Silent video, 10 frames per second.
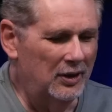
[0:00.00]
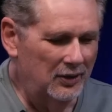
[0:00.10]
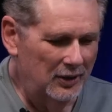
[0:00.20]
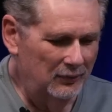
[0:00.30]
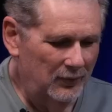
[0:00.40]

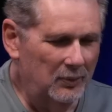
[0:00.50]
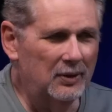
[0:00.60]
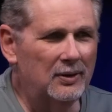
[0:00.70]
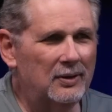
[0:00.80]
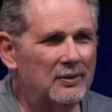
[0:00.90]
anything from
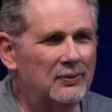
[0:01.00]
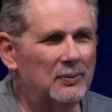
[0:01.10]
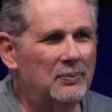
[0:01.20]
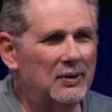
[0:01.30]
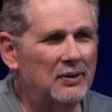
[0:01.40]

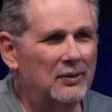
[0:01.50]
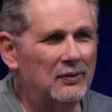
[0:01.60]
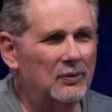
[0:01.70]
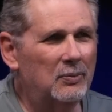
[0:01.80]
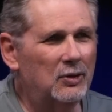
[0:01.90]

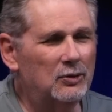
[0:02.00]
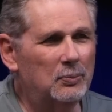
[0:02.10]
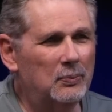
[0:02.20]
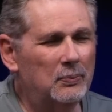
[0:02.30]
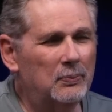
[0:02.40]
those
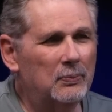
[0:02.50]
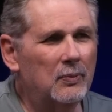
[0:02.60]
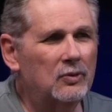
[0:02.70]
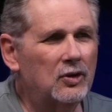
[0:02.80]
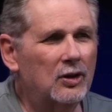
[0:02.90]

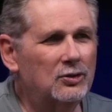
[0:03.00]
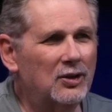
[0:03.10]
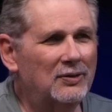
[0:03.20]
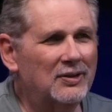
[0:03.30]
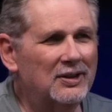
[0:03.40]
songs you
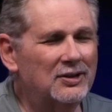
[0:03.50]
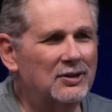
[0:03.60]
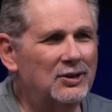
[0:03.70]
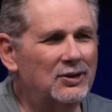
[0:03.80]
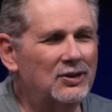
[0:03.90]
have to listen
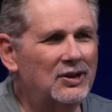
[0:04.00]
to?